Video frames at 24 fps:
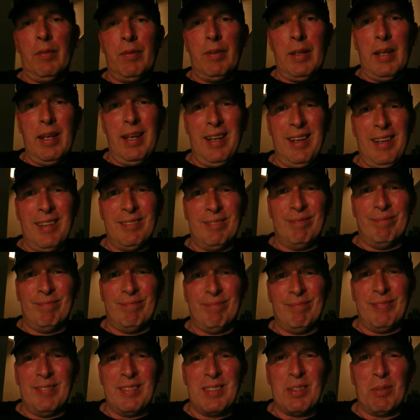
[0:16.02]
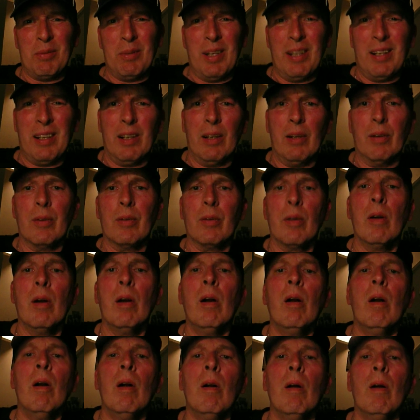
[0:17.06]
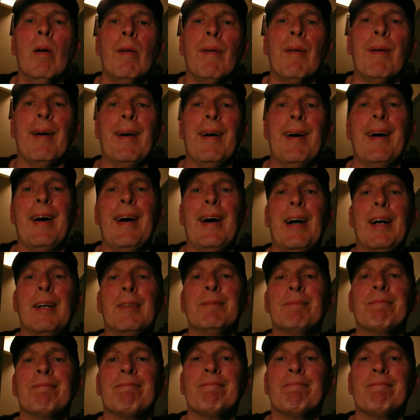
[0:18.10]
you can't, that's the way it goes. Uh, I